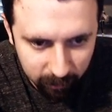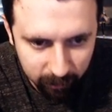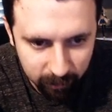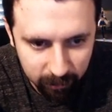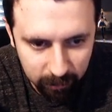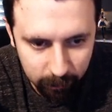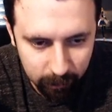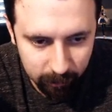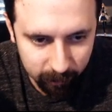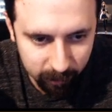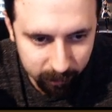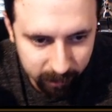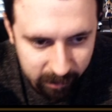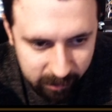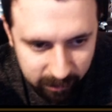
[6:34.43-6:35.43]
Maybe
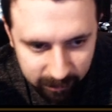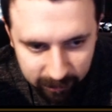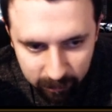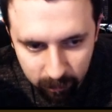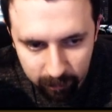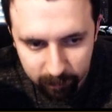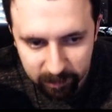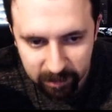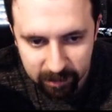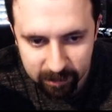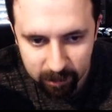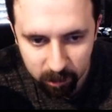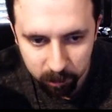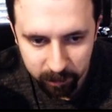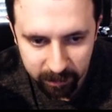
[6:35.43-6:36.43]
re-raise on the L
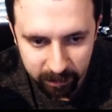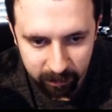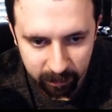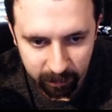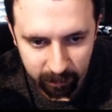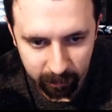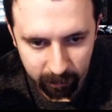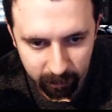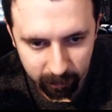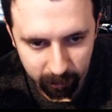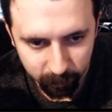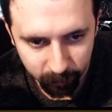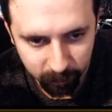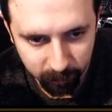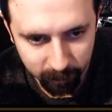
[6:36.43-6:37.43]
BSLB.
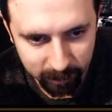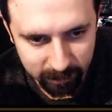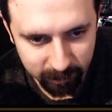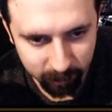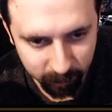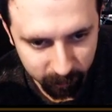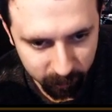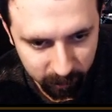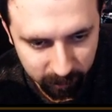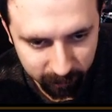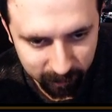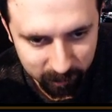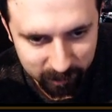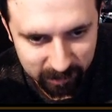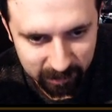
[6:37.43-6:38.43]

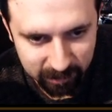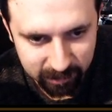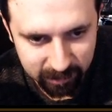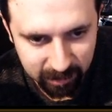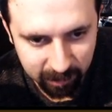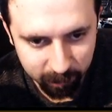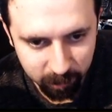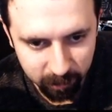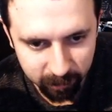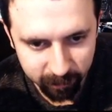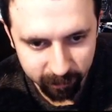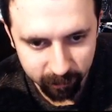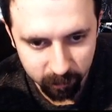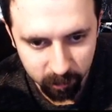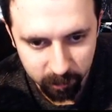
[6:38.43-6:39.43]
350% stat buff,
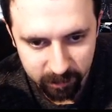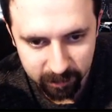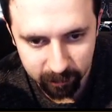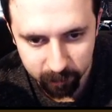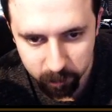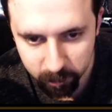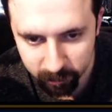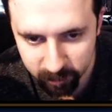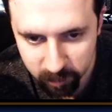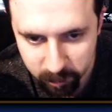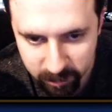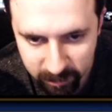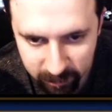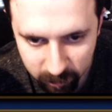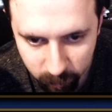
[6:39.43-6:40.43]

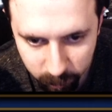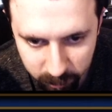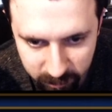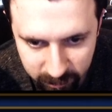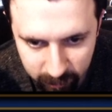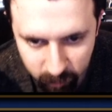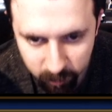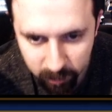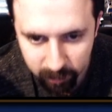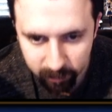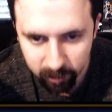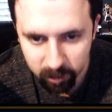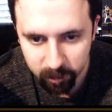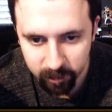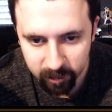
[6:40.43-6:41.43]
250% low percent damage buff,
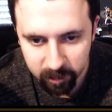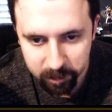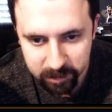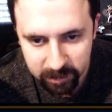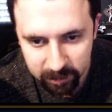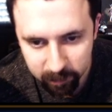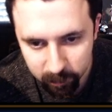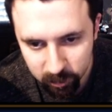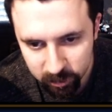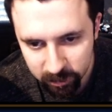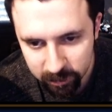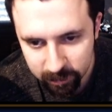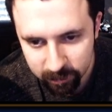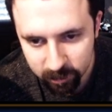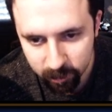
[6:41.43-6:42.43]
150% machine
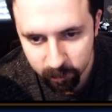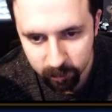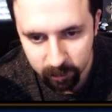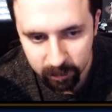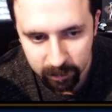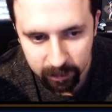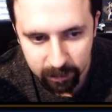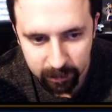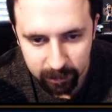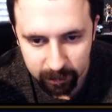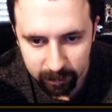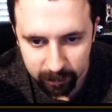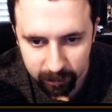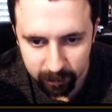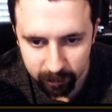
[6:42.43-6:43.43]
and stone,
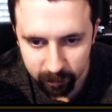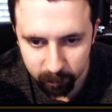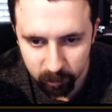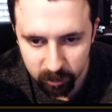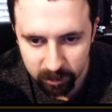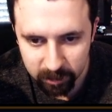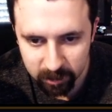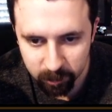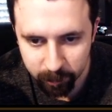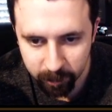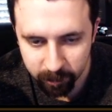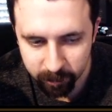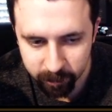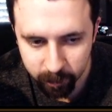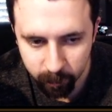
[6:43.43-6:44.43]
machine spirit
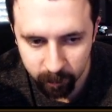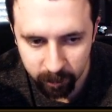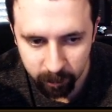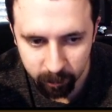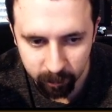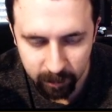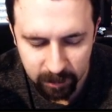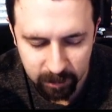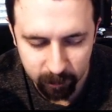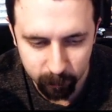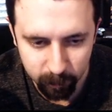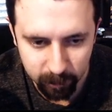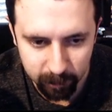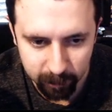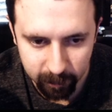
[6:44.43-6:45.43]
and stone killer. That's a
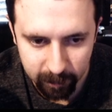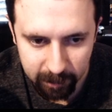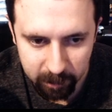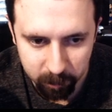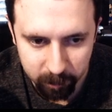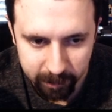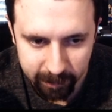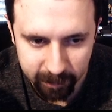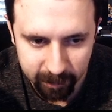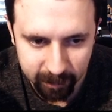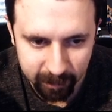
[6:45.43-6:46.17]
really good LB.